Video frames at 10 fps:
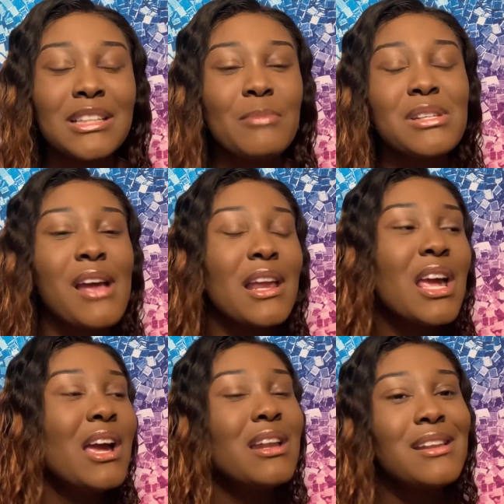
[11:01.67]
I'm just like,
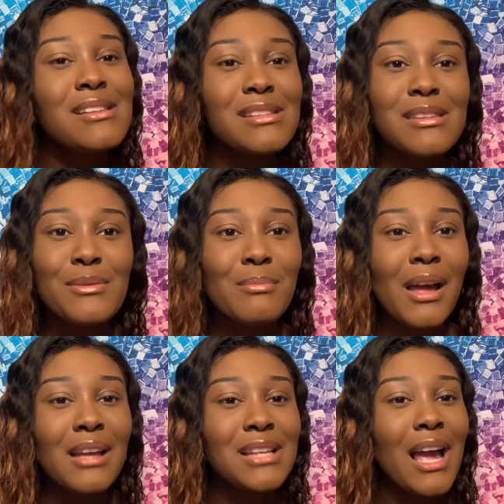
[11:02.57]
this is too
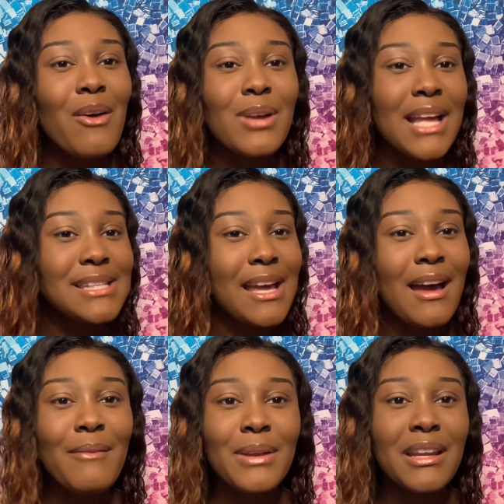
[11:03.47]
much. Like, I don't got
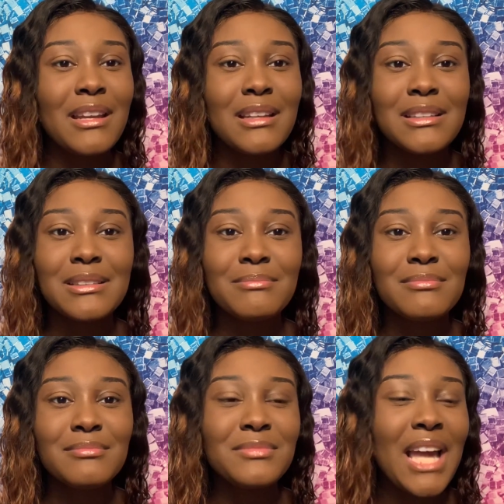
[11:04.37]
time for this.
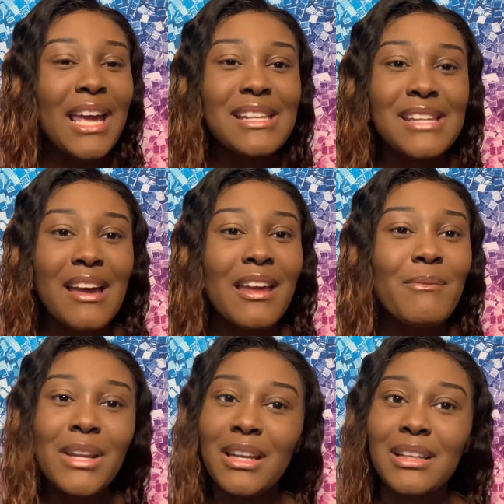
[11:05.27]
I ain't signed up
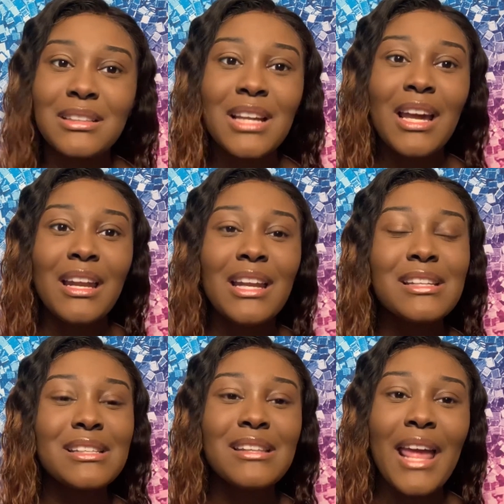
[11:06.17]
for this. This
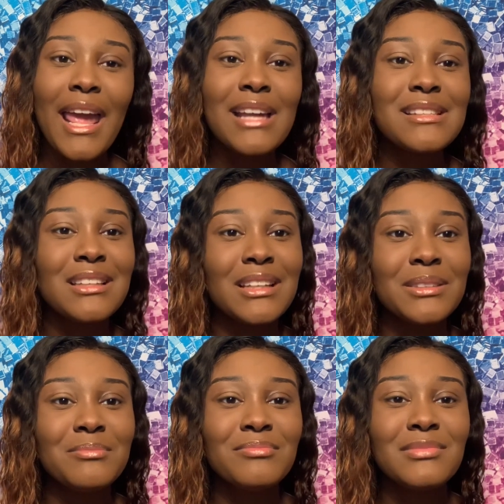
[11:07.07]
is nasty.
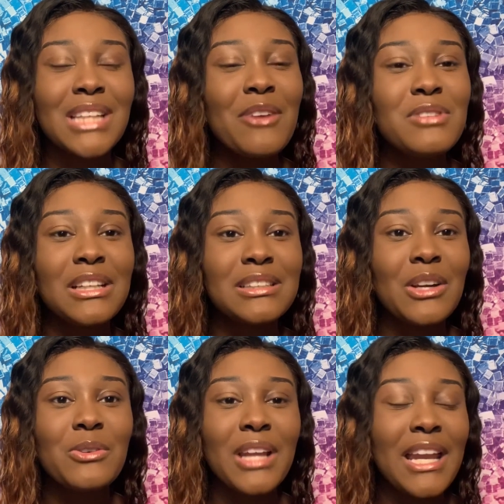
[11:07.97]
It was just
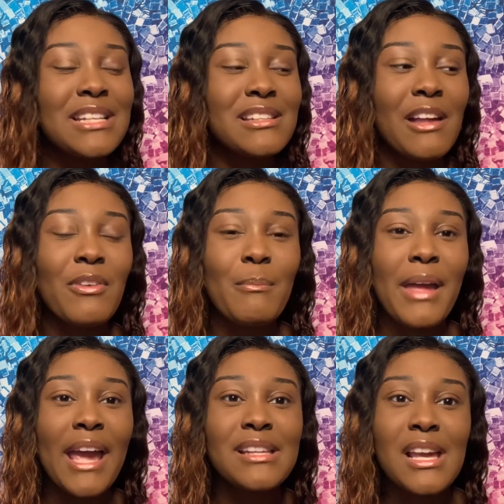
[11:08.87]
so, and just left a
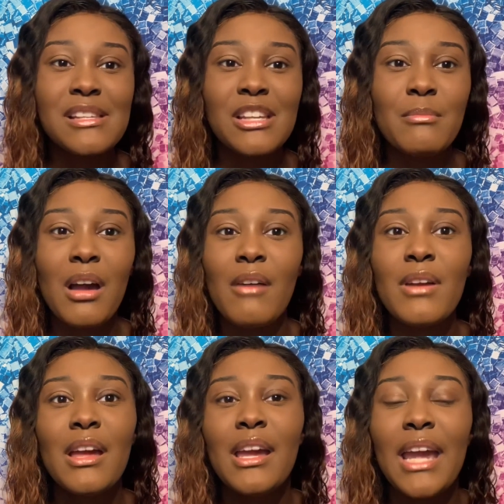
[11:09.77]
bad taste in your mouth.
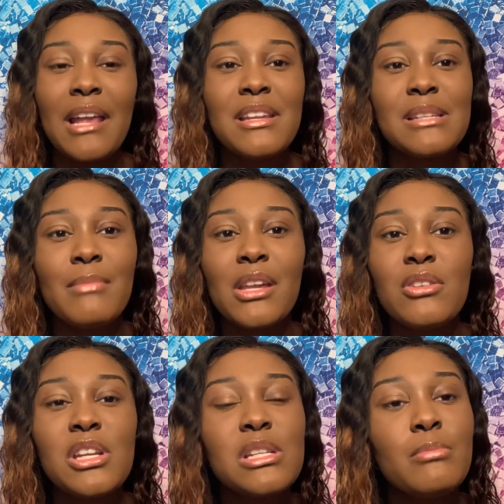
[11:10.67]
And it
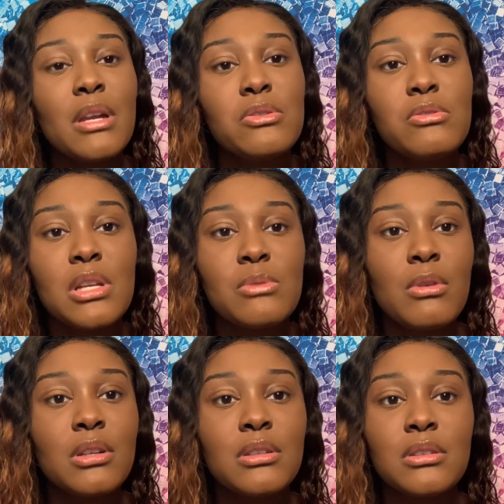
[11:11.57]
just made you just
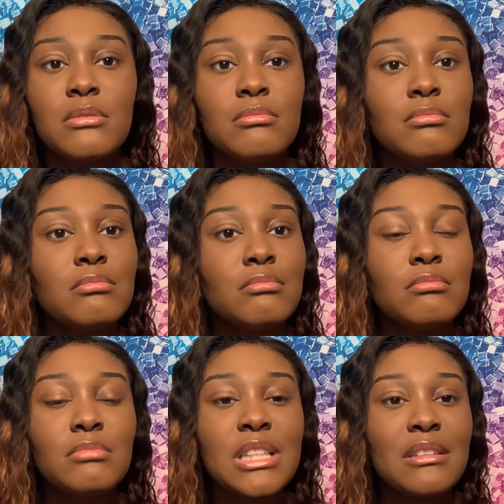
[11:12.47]
want to
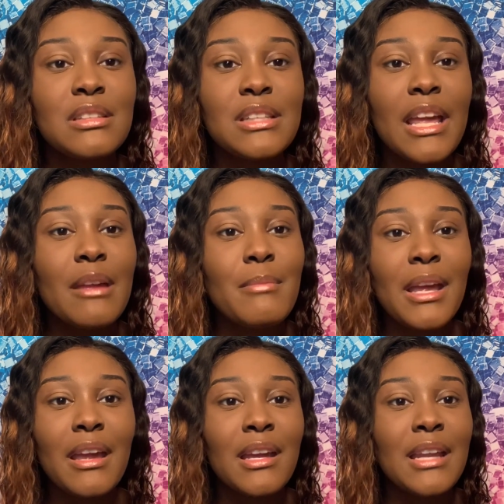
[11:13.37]
just stay in
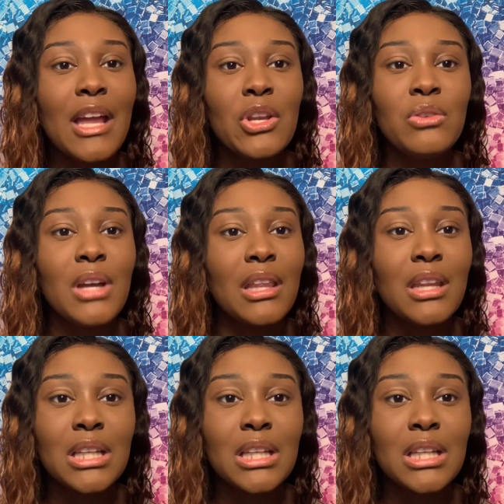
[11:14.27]
bed and not do nothing.